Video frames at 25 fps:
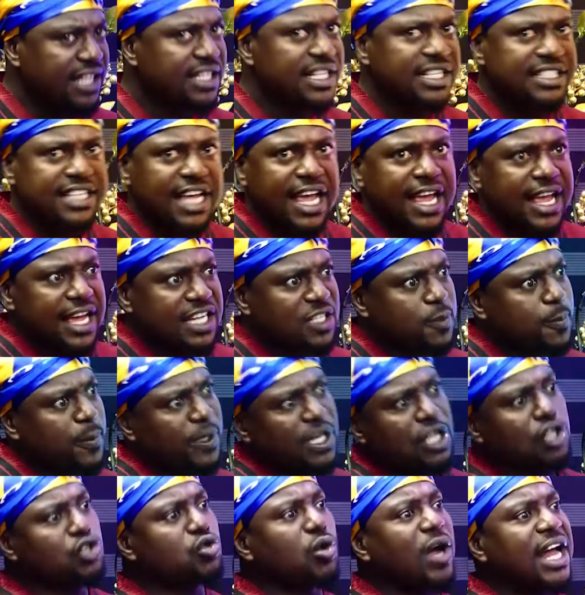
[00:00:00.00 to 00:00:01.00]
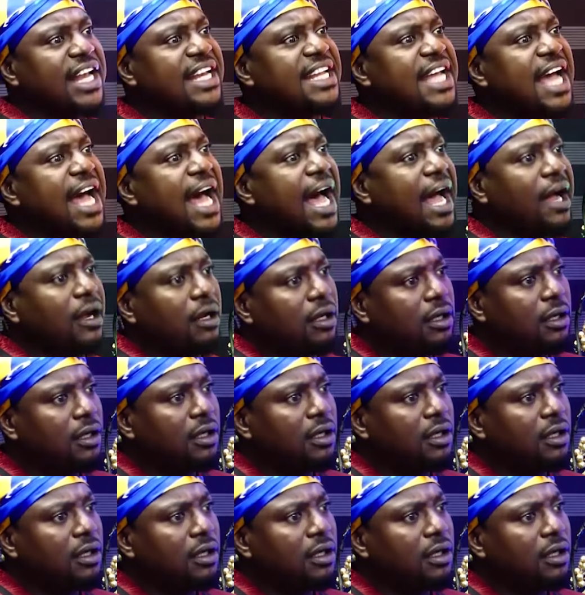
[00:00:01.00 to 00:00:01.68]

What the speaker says: this is a spiritual dia.